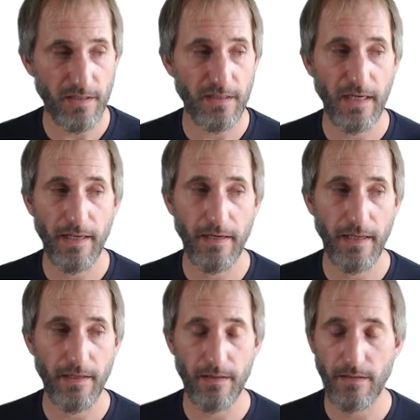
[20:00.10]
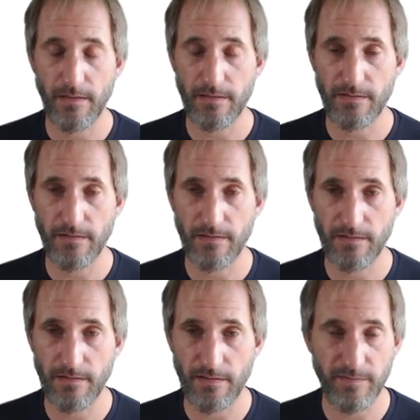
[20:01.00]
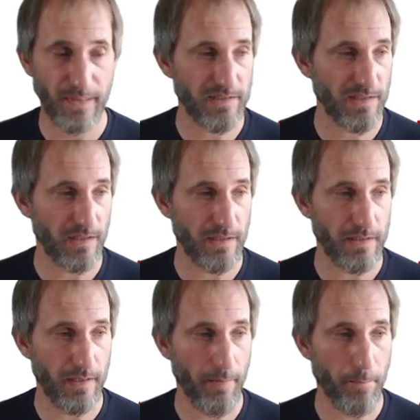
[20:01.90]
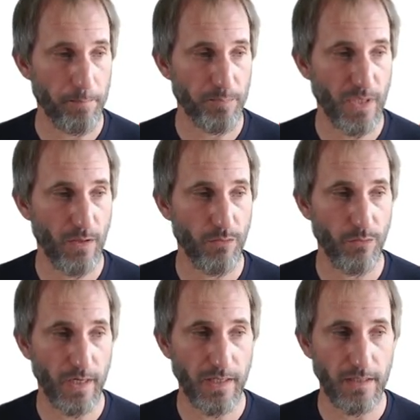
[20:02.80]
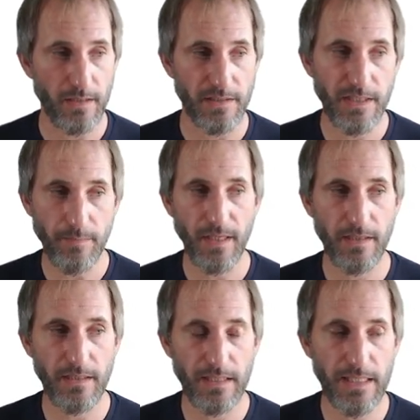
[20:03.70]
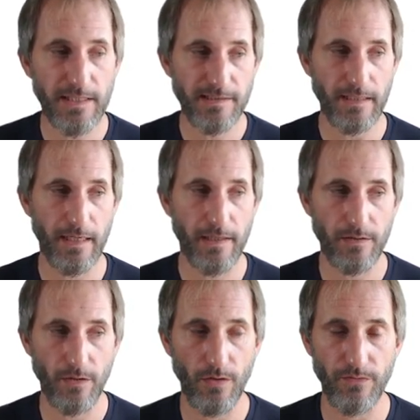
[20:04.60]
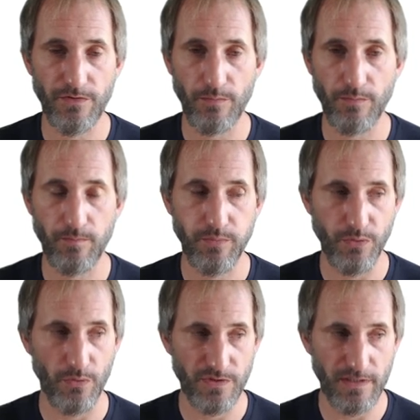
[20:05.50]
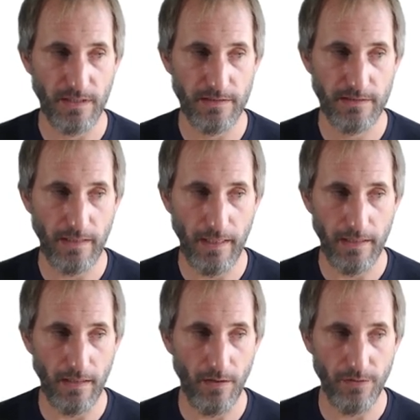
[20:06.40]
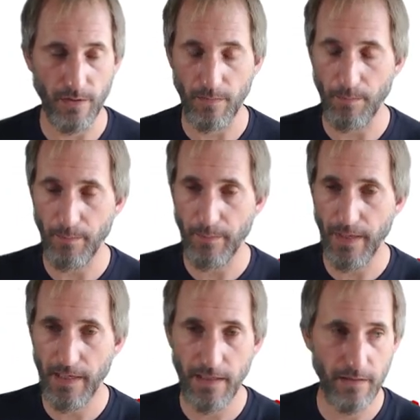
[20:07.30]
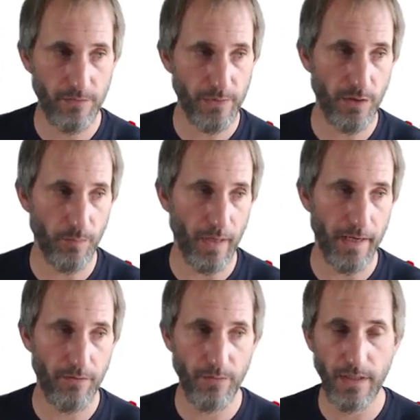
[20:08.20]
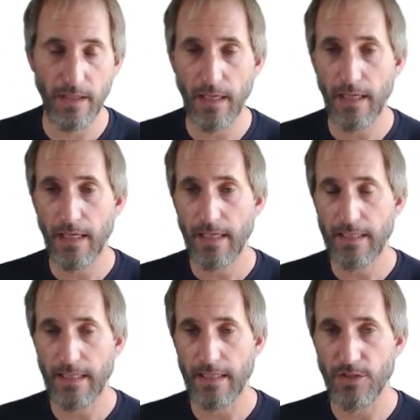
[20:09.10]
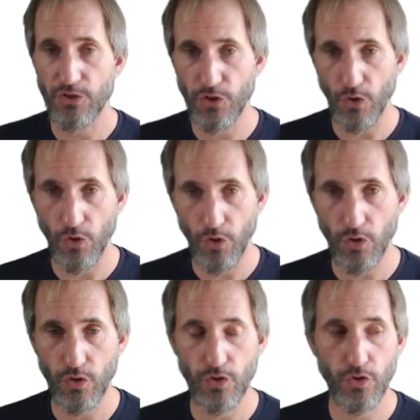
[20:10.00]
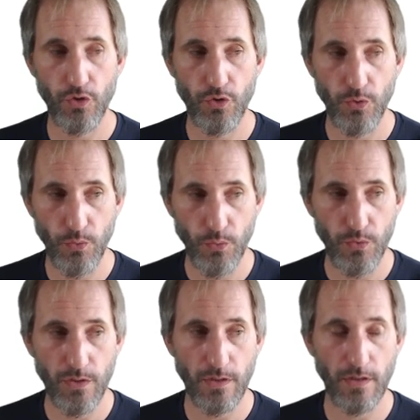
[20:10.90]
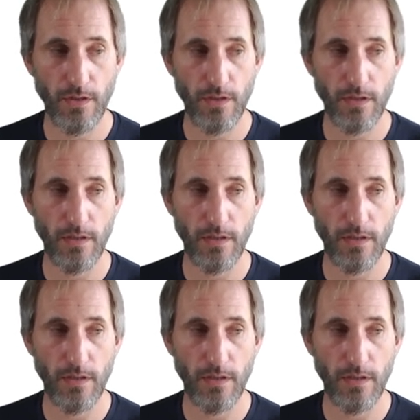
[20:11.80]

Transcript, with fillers: again, and uh, it's it's it's basically um, running a daemon inside of the process. And now the main CRIU binary can talk to the